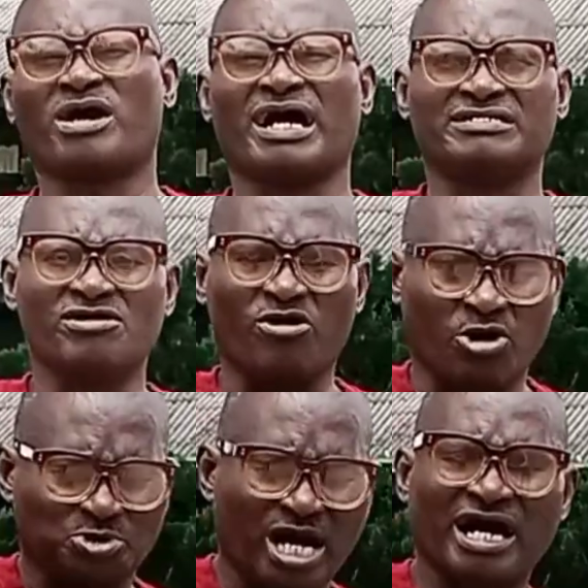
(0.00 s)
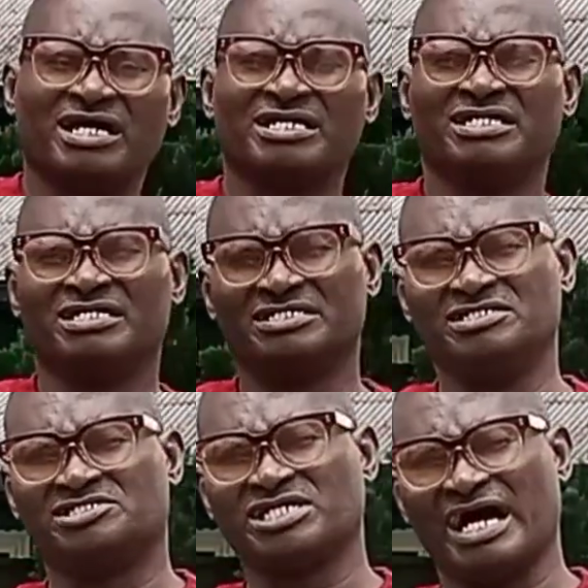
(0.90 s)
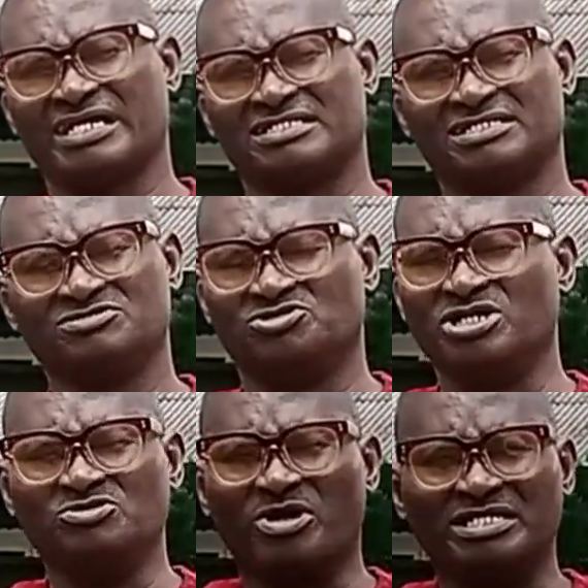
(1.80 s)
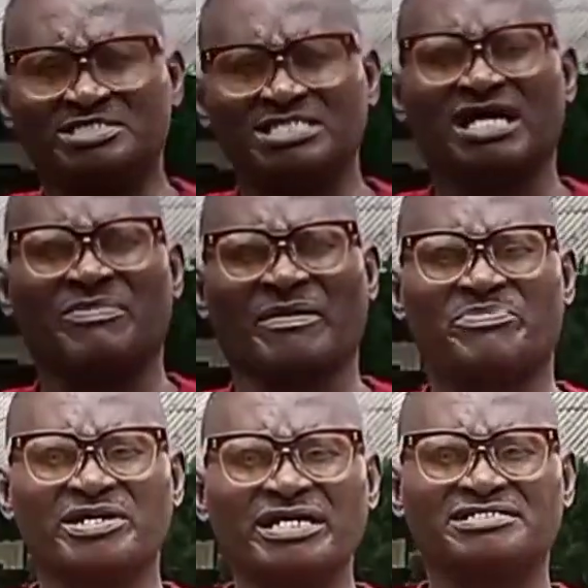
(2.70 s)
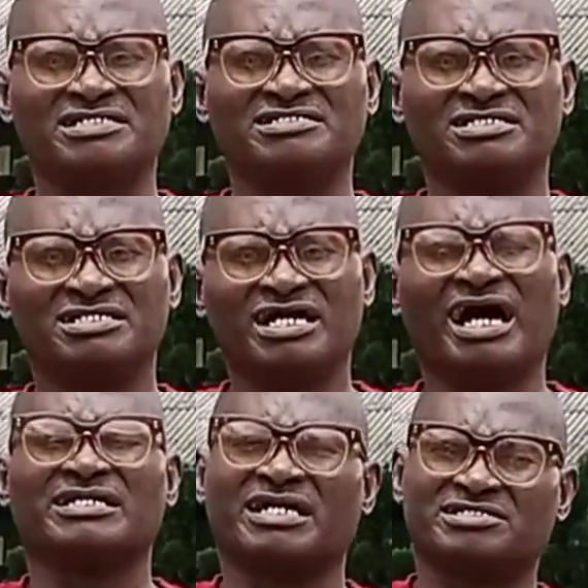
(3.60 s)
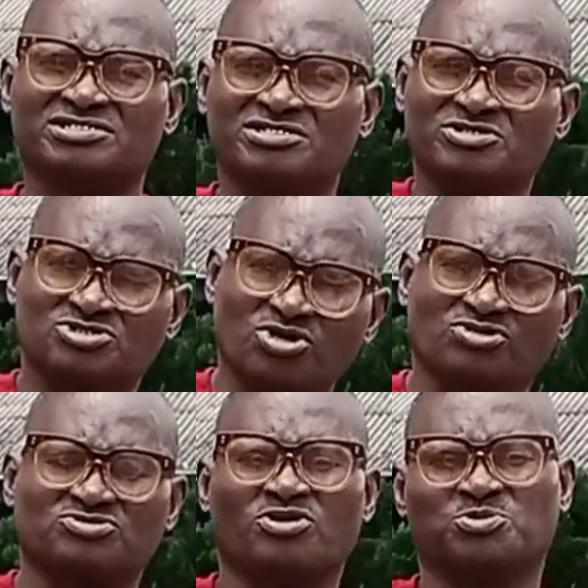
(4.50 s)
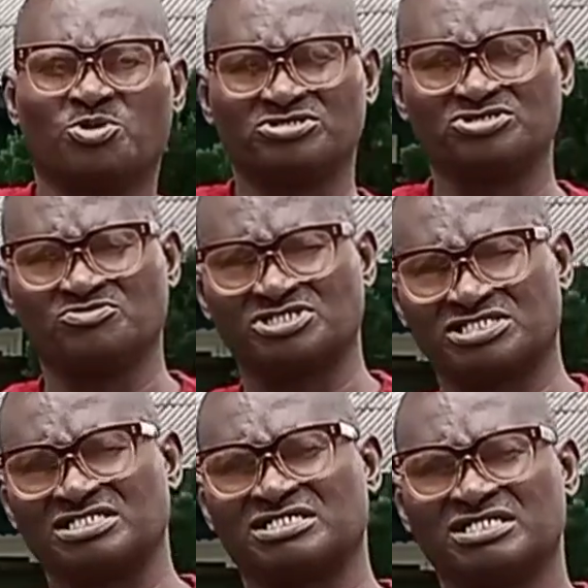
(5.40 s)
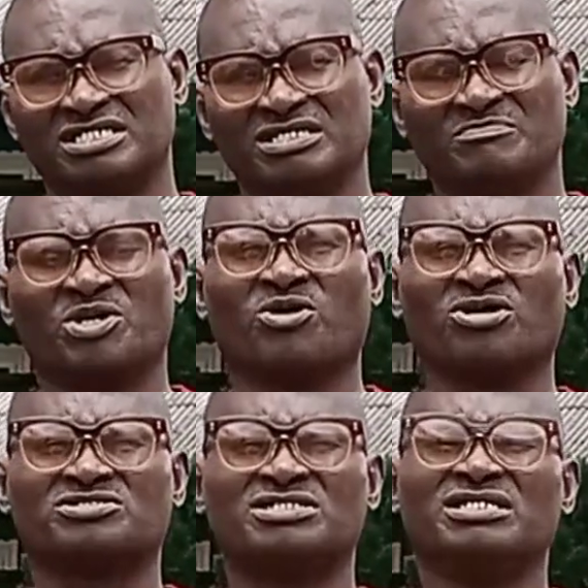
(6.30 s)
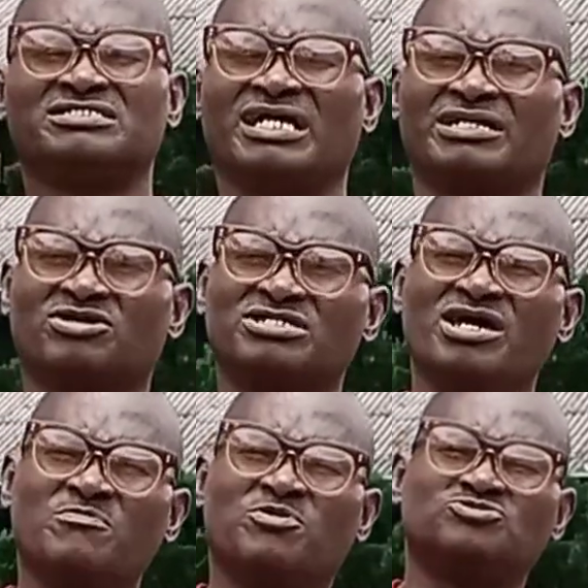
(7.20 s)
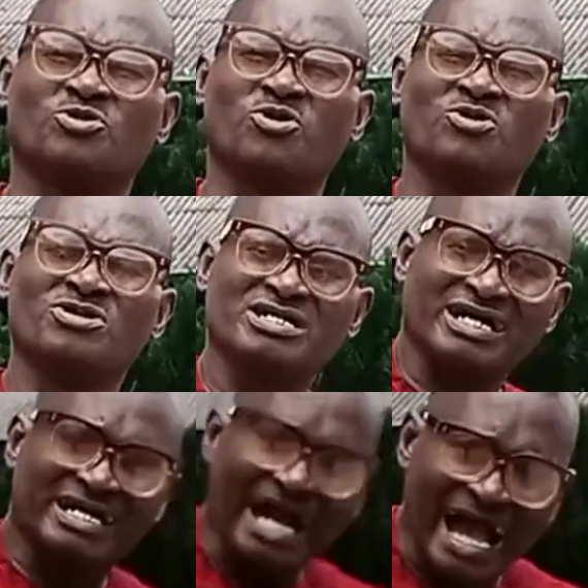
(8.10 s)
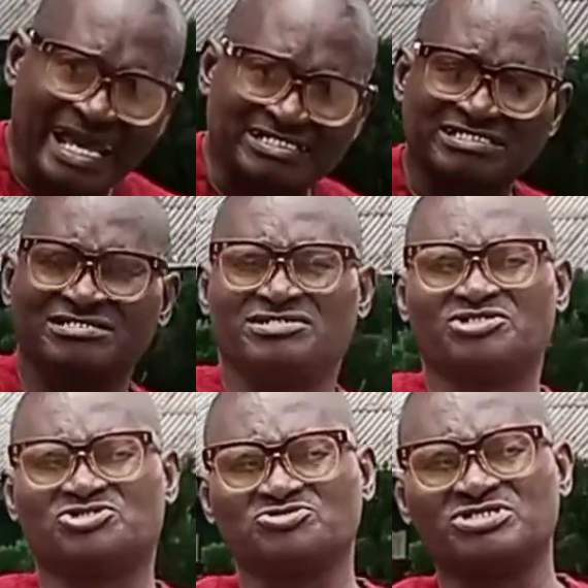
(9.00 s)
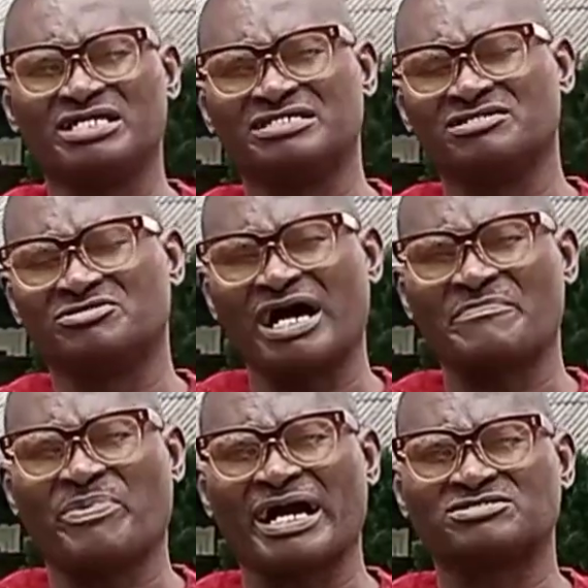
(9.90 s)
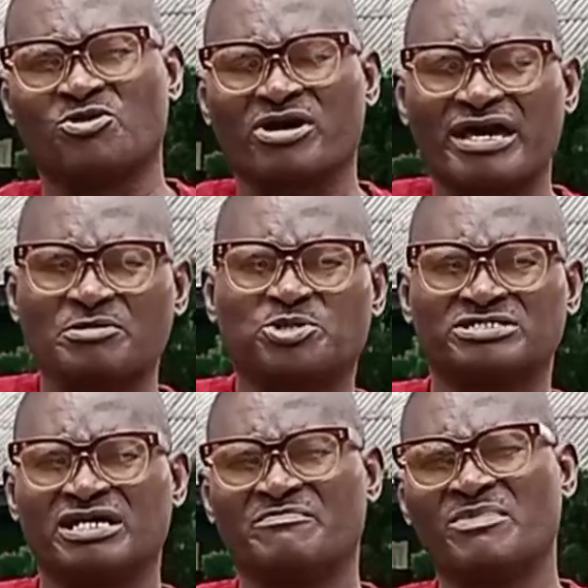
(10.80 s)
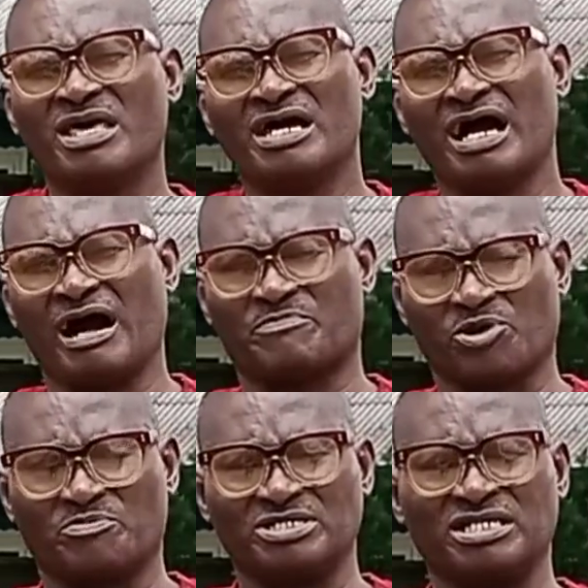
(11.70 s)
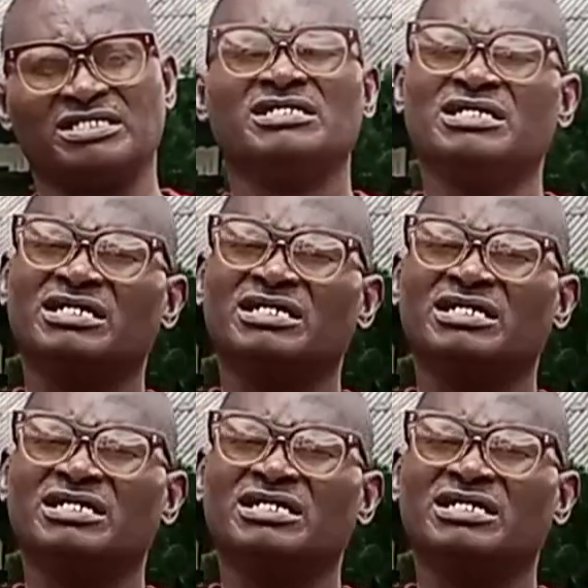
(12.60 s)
What can they offer the child? Do they know anything about parenting? And that is the result of what you will see, because they are not able to guide these children in the right path or care for them appropriately.